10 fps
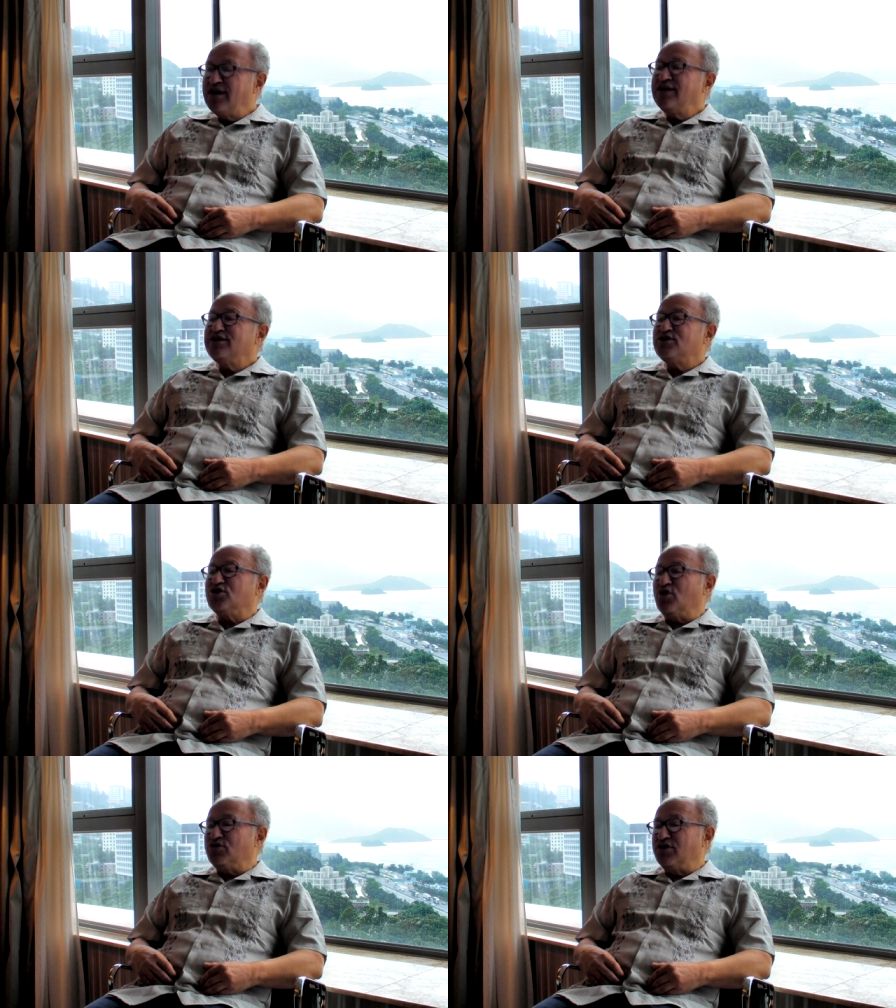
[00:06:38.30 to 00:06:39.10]

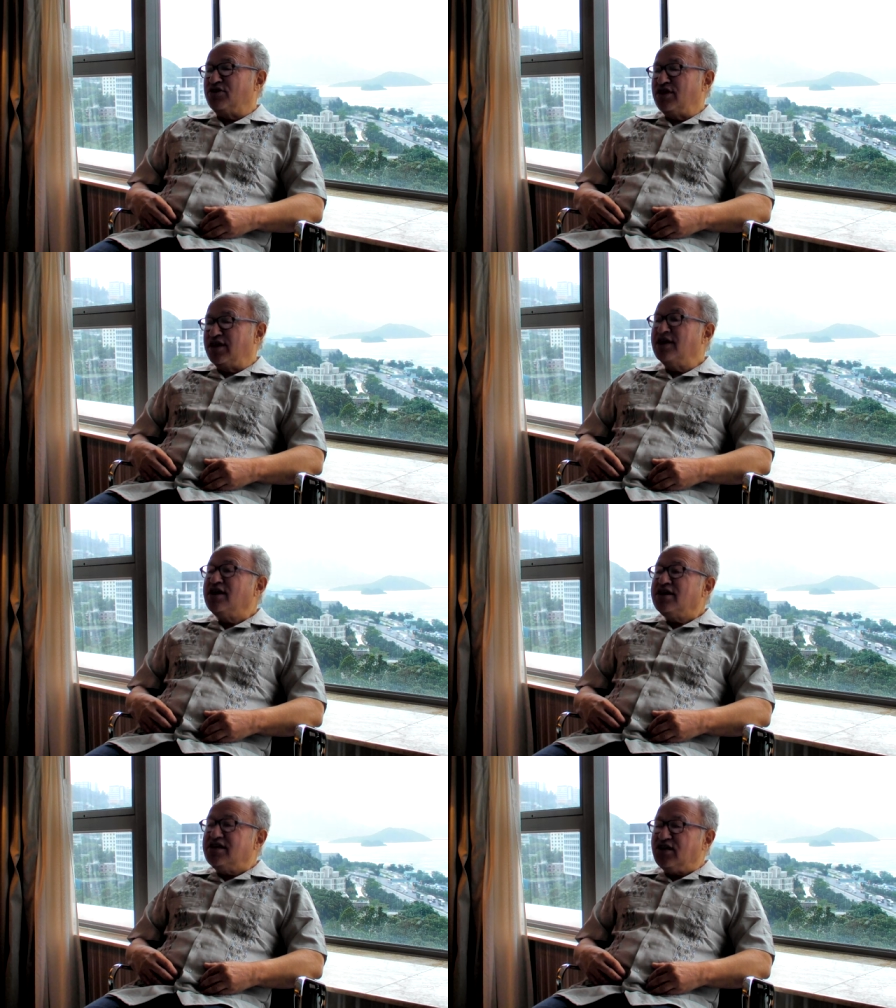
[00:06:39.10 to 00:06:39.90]
So that the
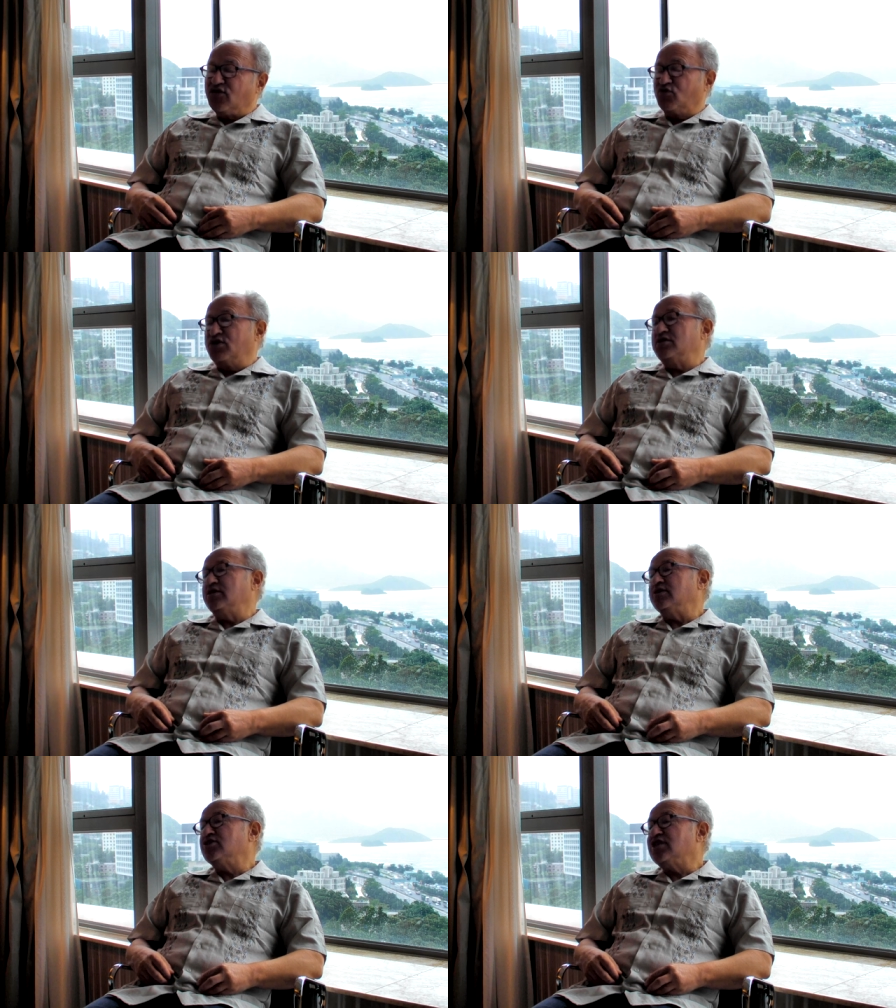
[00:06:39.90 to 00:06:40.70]
difference
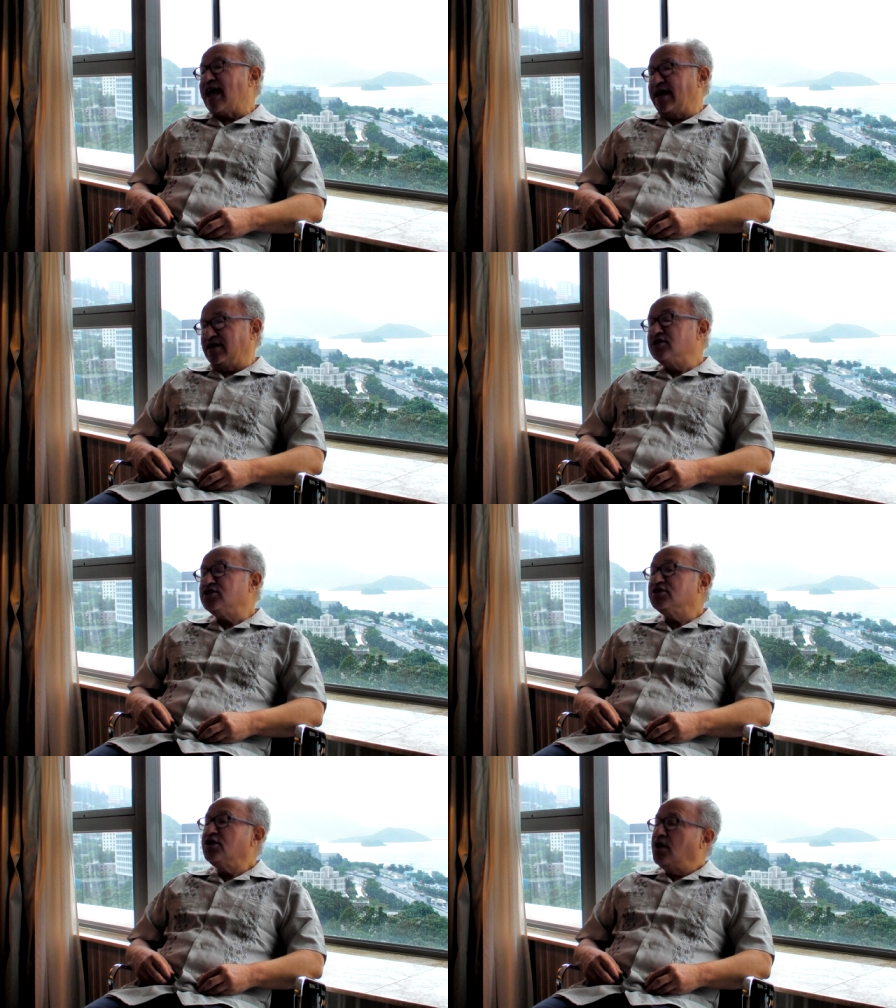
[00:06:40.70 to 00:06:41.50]
in
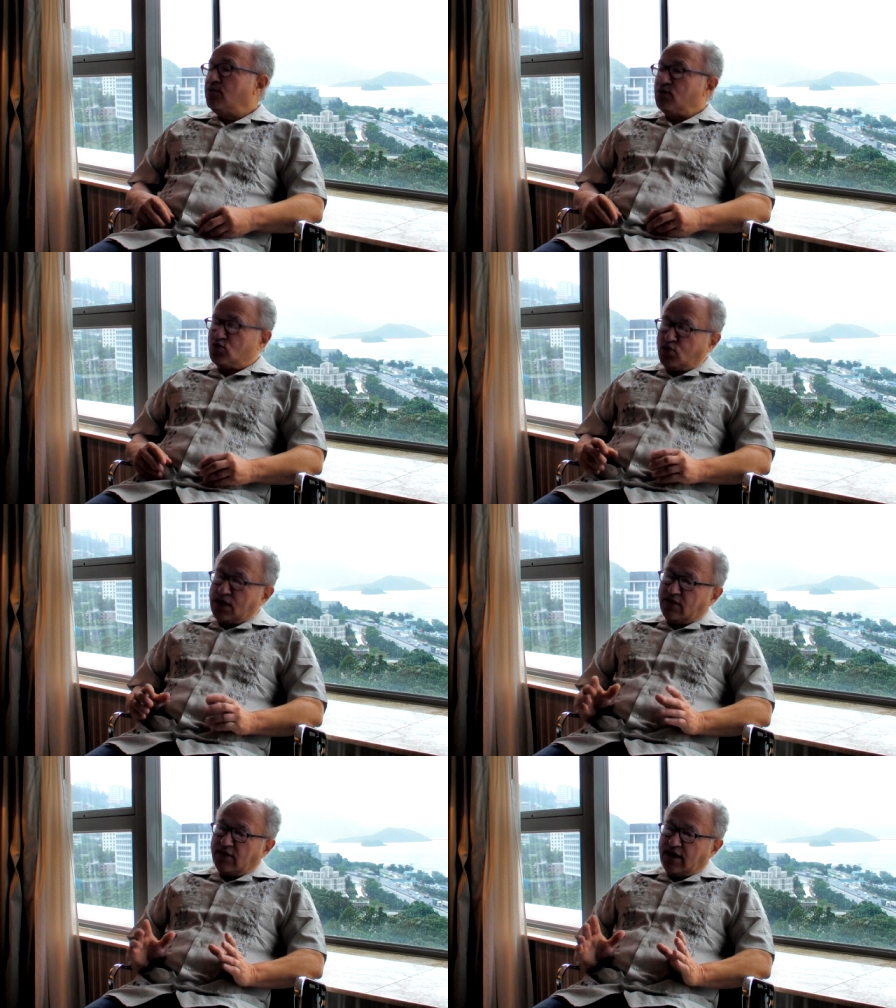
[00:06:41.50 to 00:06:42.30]
status
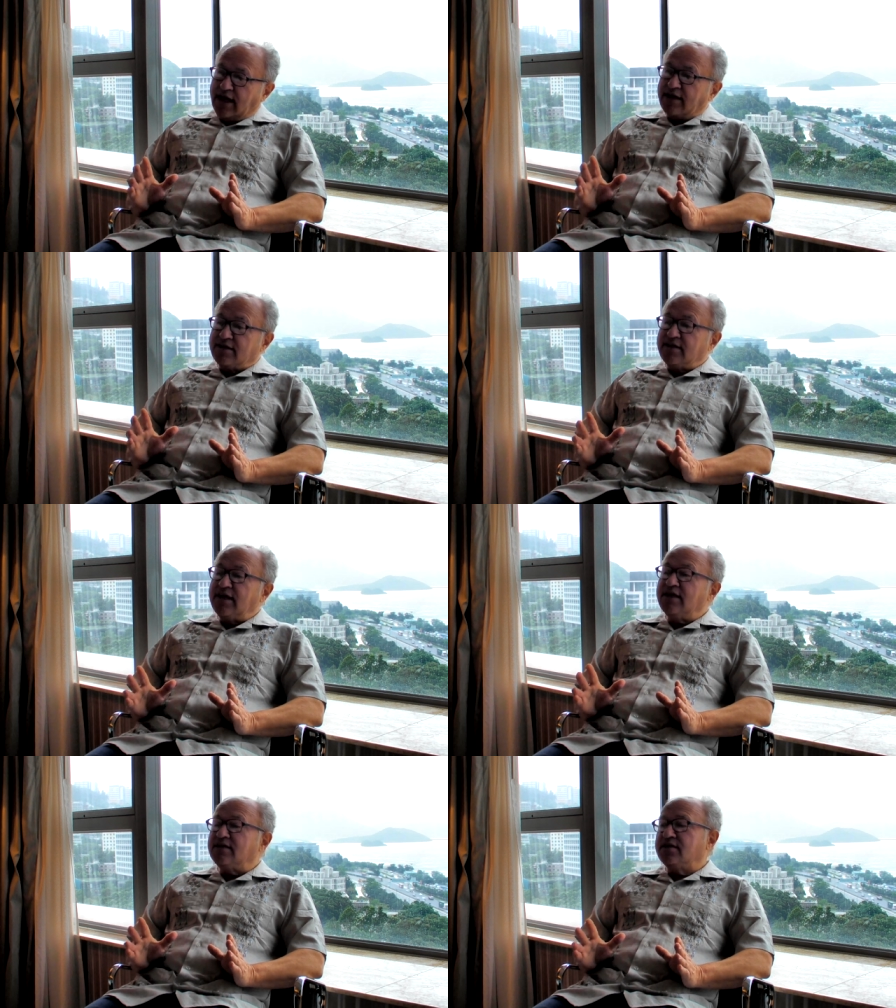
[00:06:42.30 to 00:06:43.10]
between the
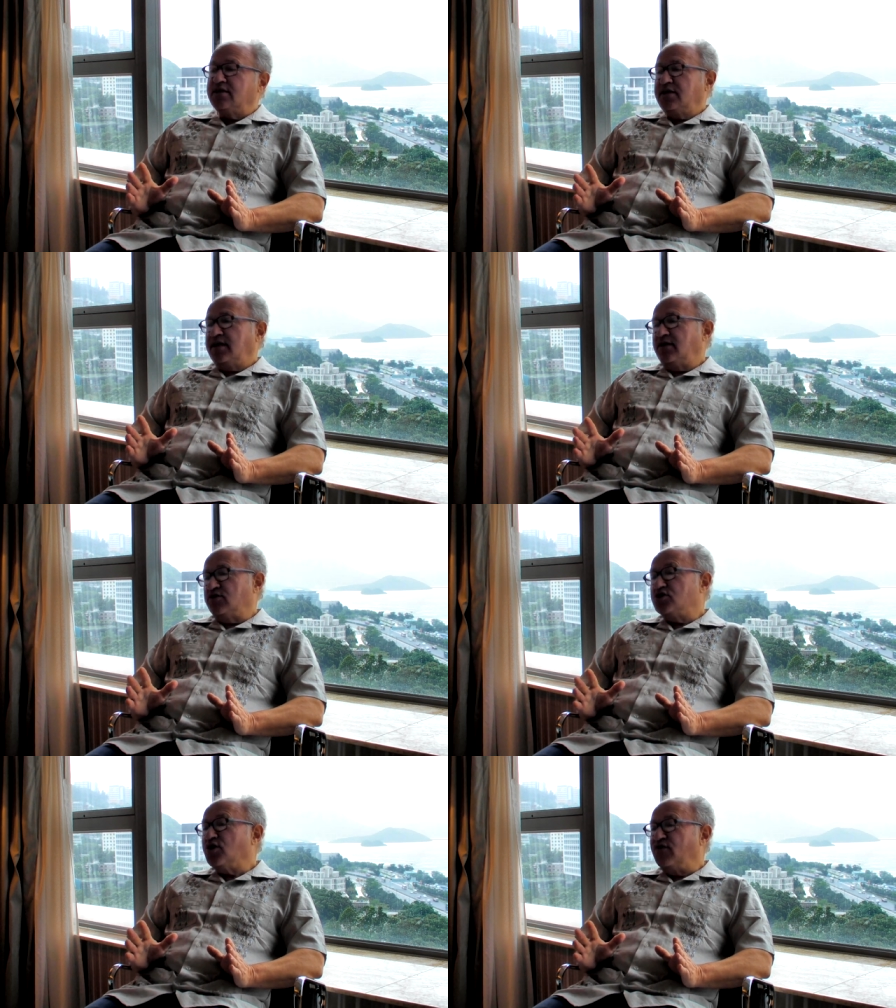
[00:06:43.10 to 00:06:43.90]
elite in
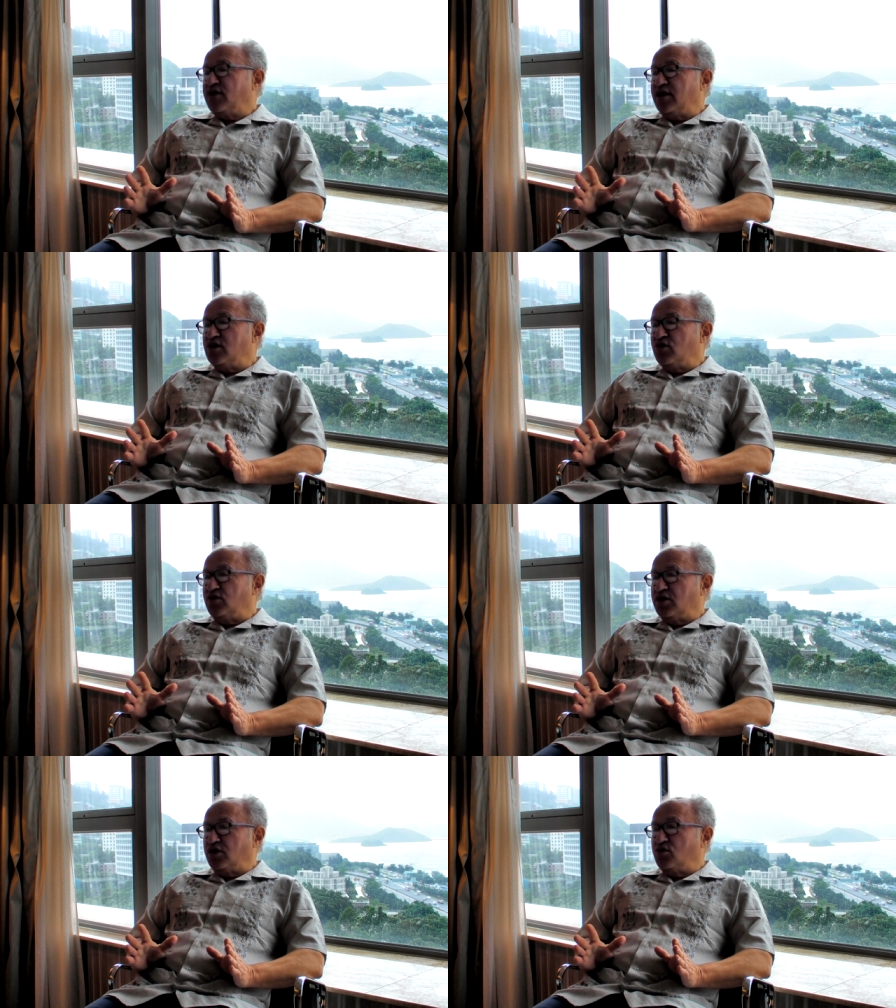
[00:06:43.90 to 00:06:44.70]
the Soviet
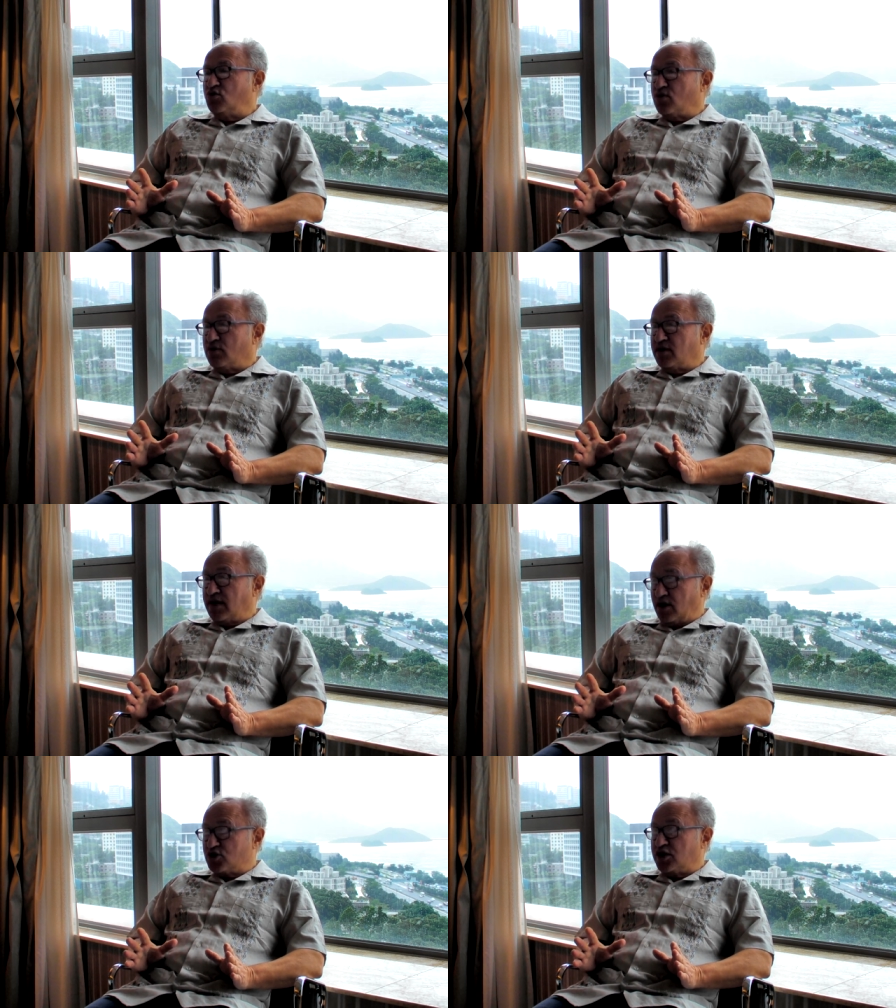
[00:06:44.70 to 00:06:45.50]
Union who were
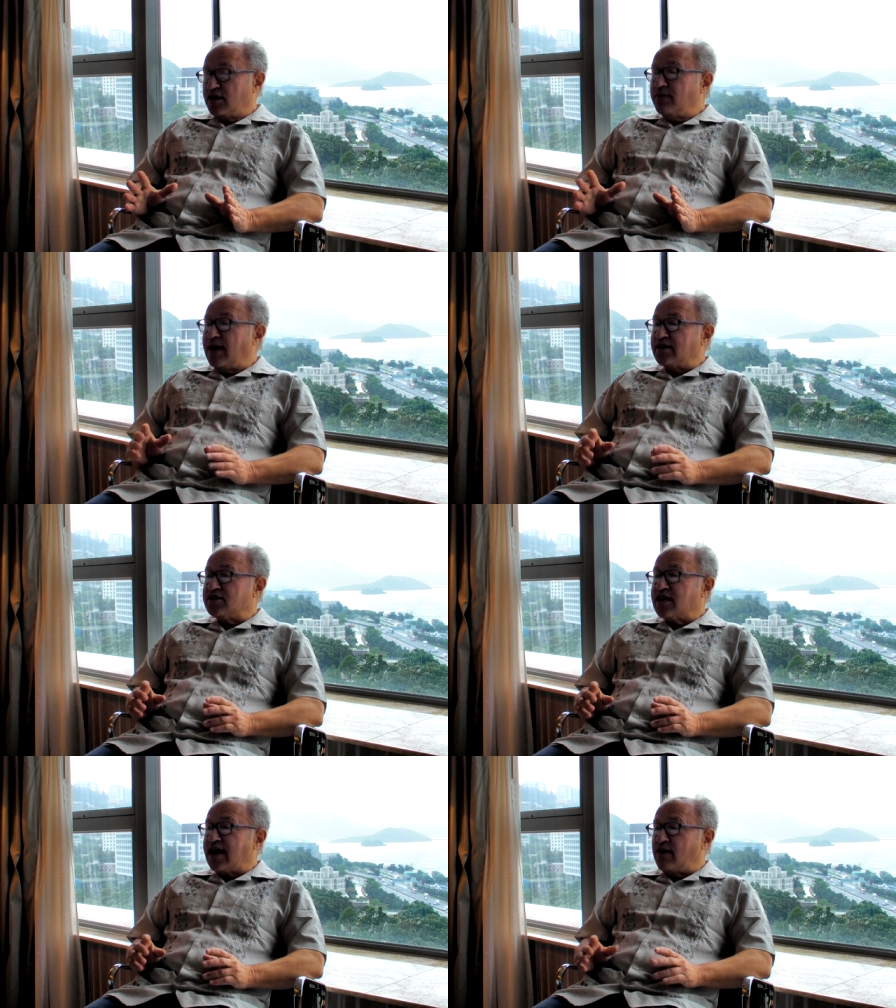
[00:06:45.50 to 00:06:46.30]
largely in
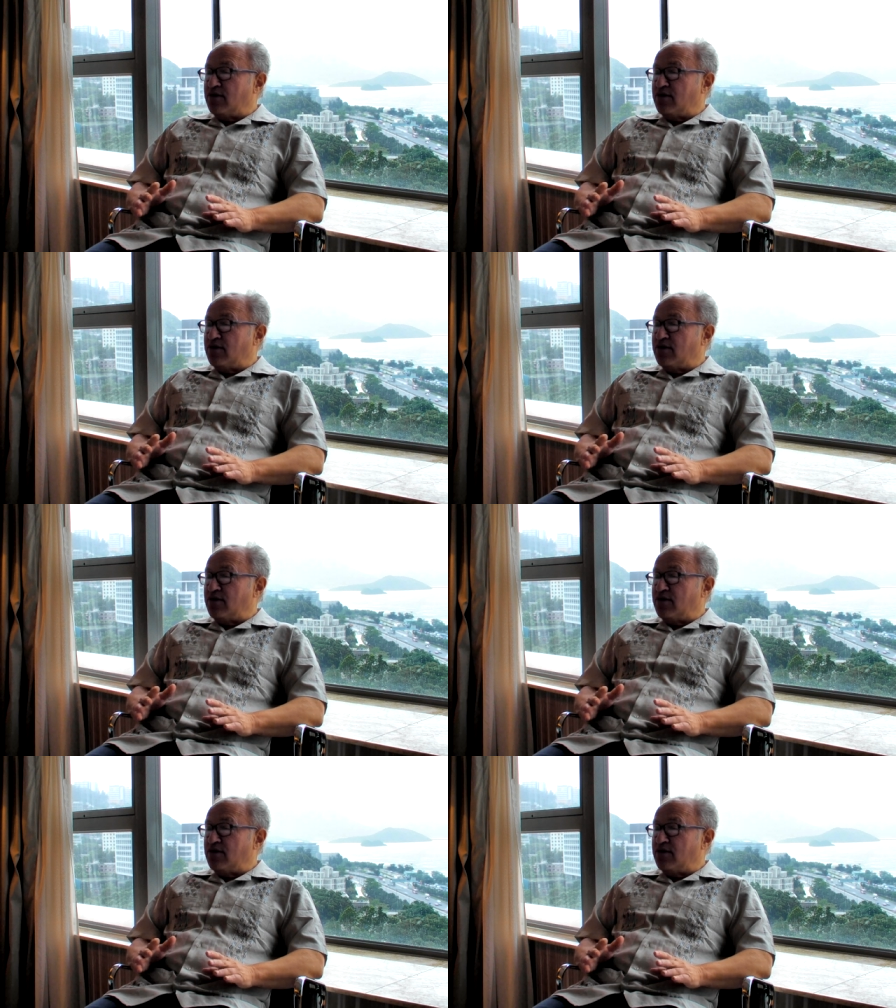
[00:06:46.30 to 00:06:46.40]
Moscow,